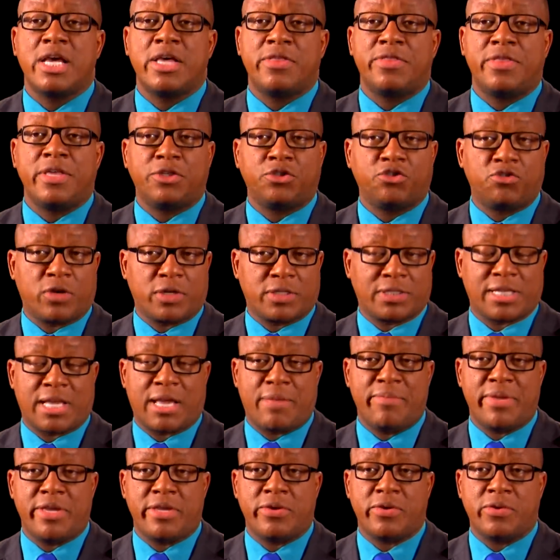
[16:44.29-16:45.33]
These drugs
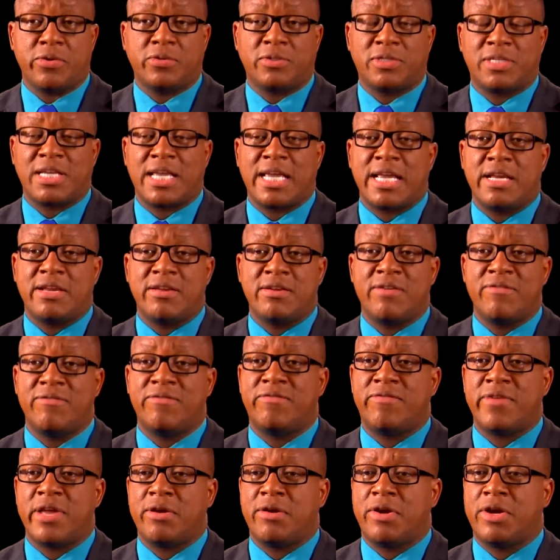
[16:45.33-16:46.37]
can be used in
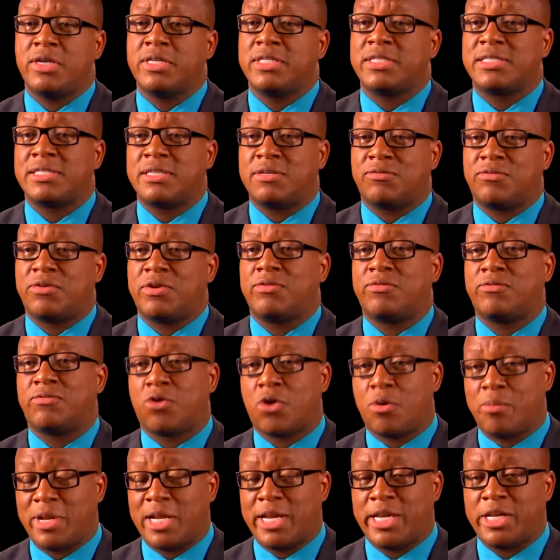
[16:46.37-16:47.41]
various different
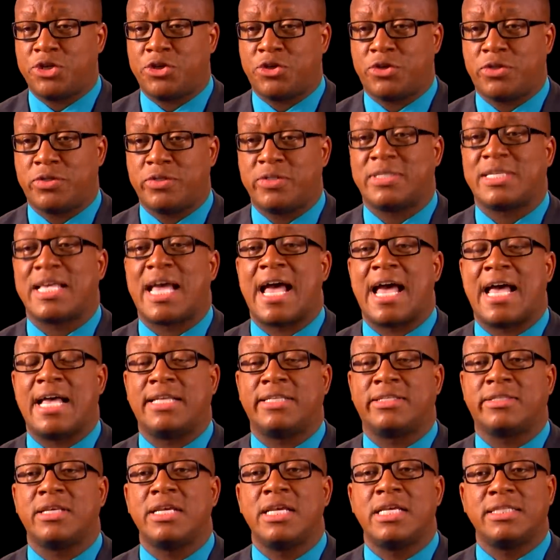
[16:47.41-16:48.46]
formulations
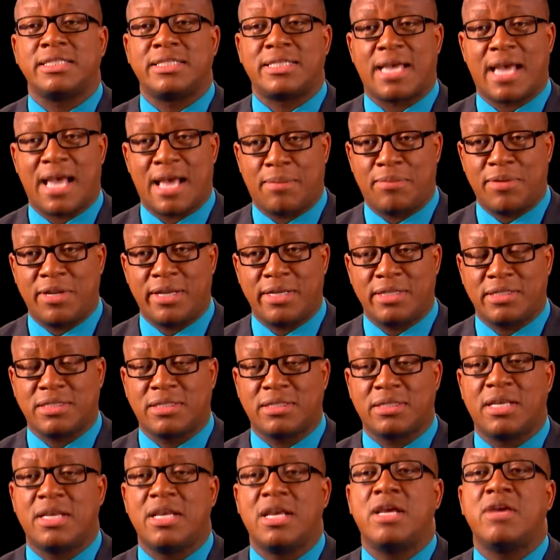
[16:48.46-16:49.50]
as
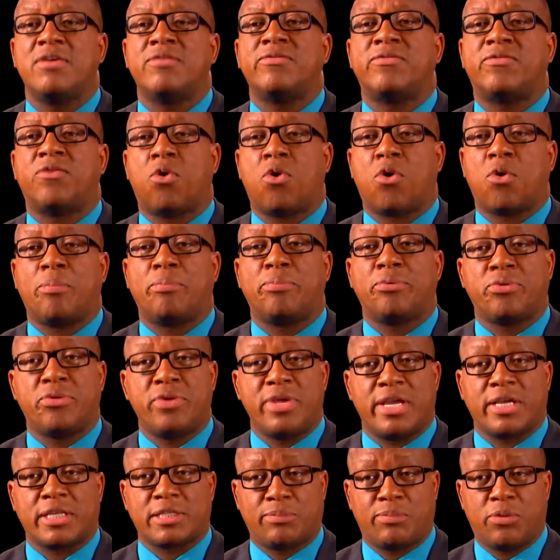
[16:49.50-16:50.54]
tablets for
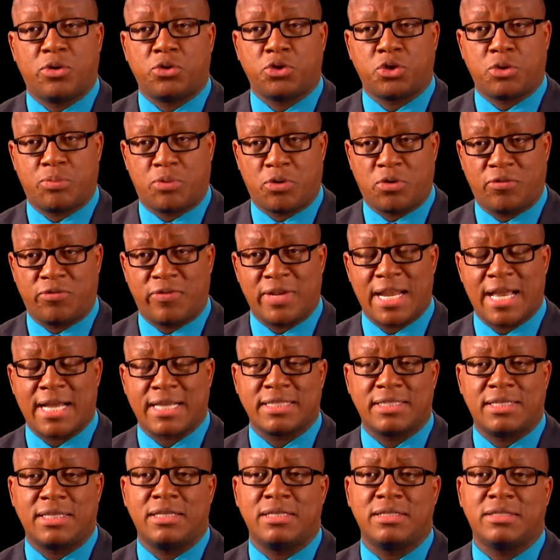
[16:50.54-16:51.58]
pre-exposure
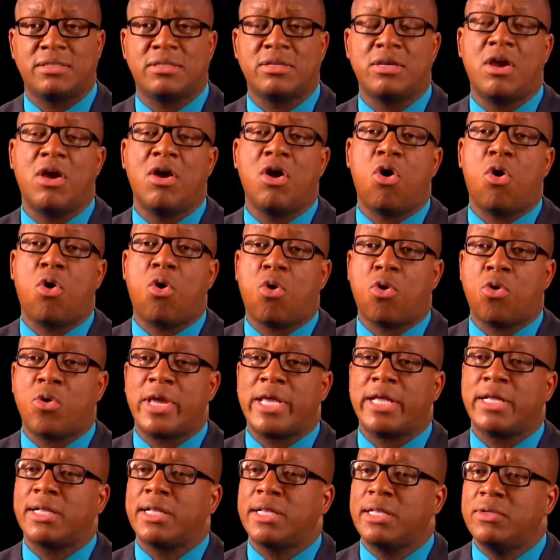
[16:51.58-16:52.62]
prophylaxis or
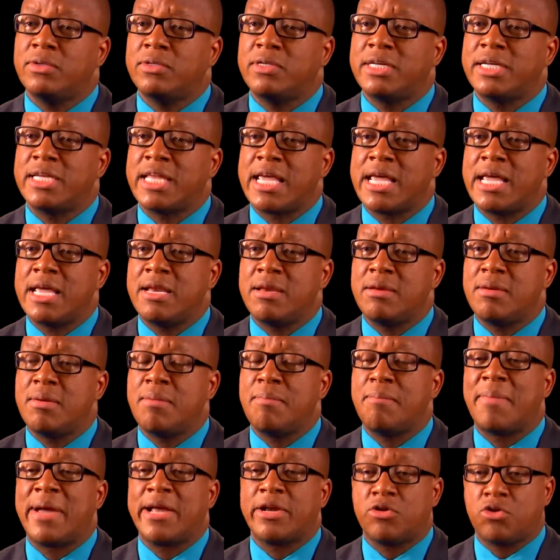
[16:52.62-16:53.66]
included in
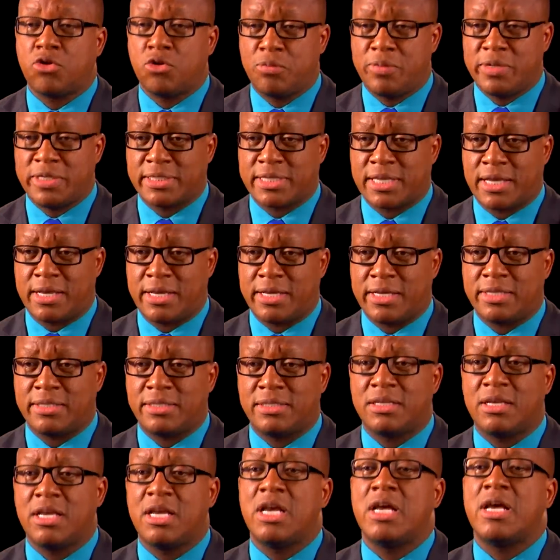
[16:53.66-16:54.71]

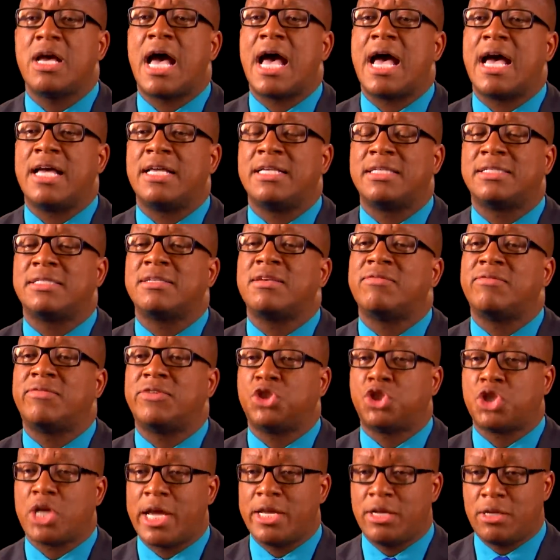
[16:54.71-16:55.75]
microbicides as
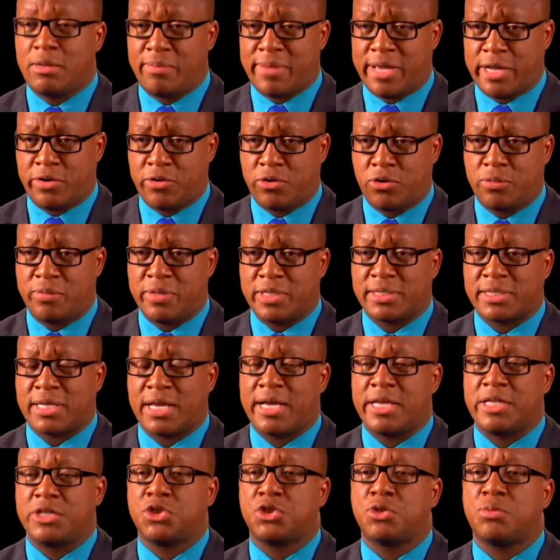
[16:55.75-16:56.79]
vaginal
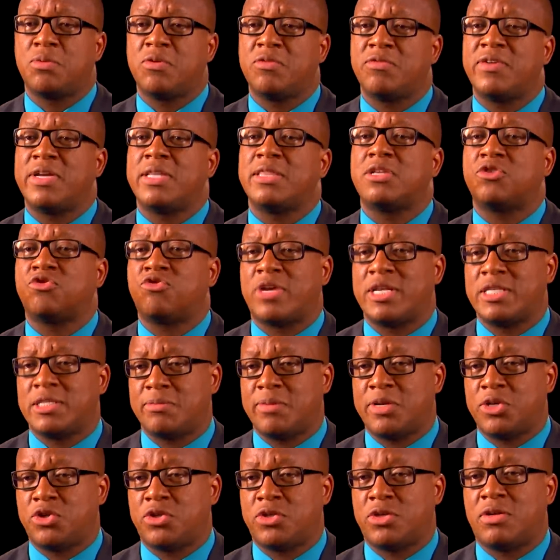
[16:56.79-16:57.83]
microbicides to prevent the
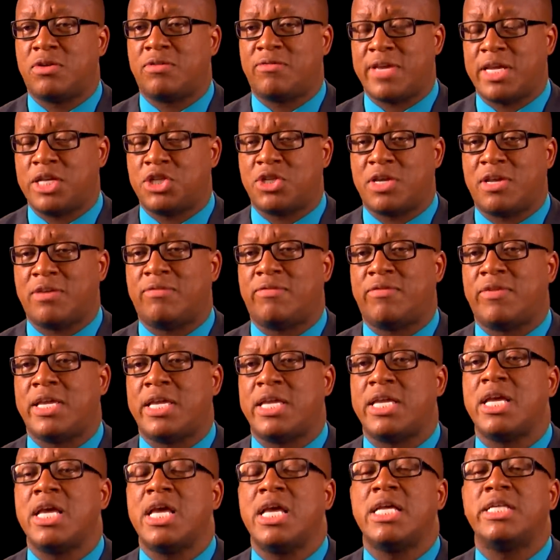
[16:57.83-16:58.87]
transmission of
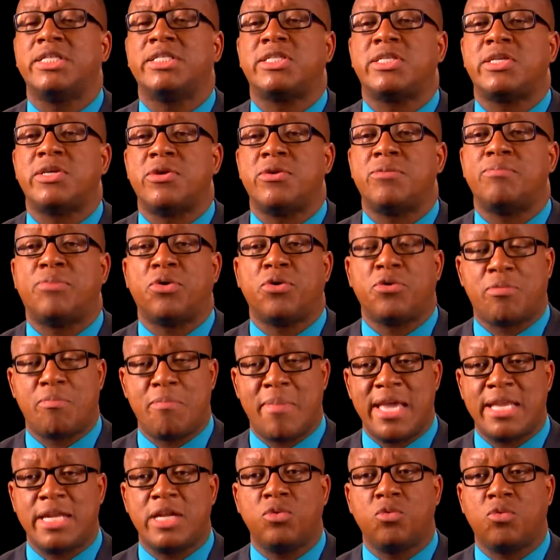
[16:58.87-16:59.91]
HIV to both
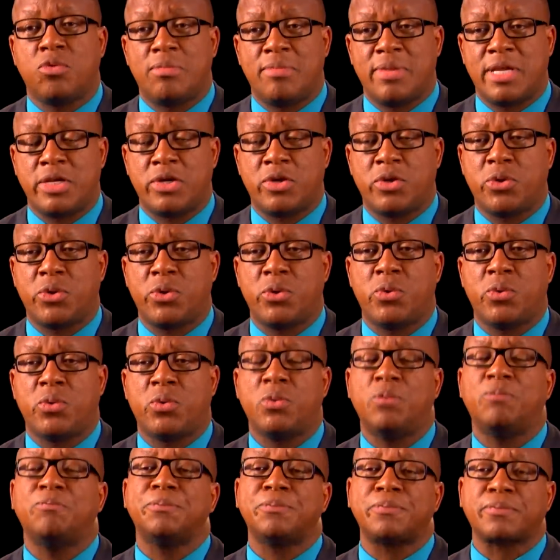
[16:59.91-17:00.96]
men and women
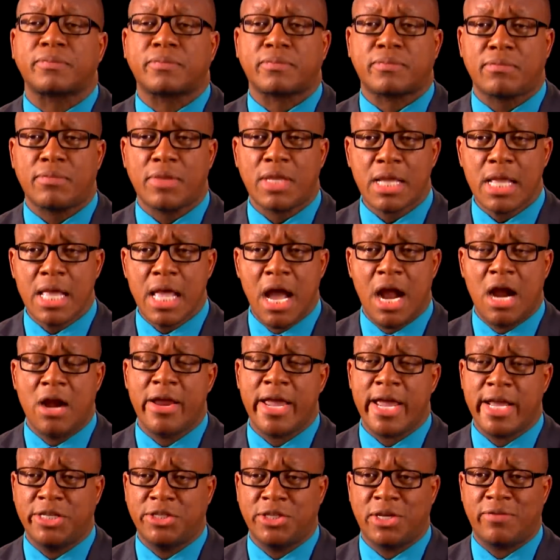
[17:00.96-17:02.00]
who are
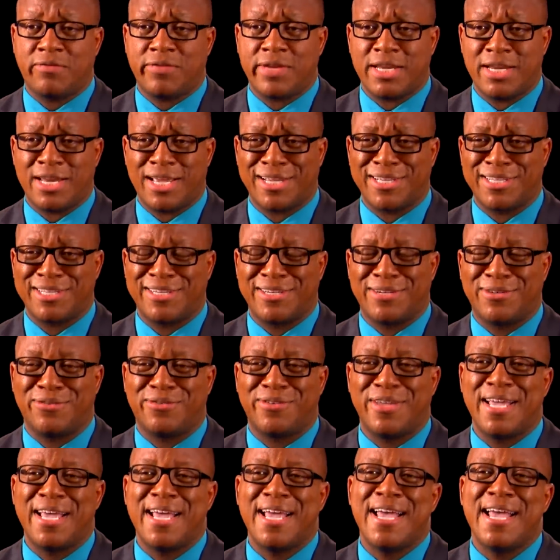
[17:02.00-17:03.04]
HIV negative.
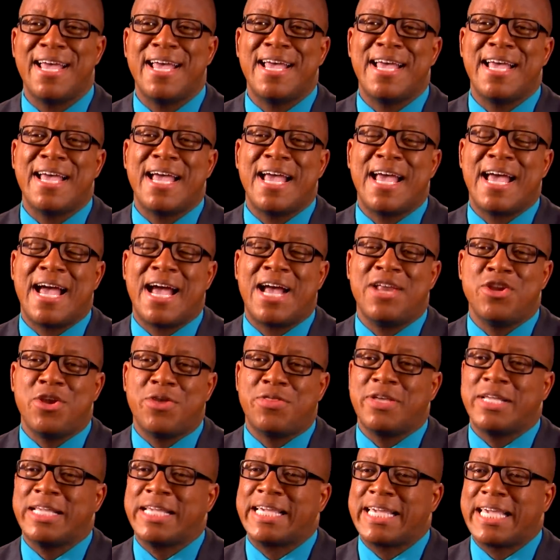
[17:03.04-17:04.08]

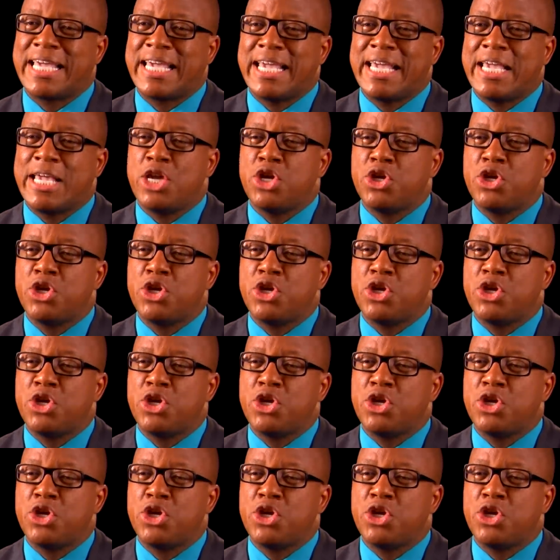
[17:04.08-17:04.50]
Another key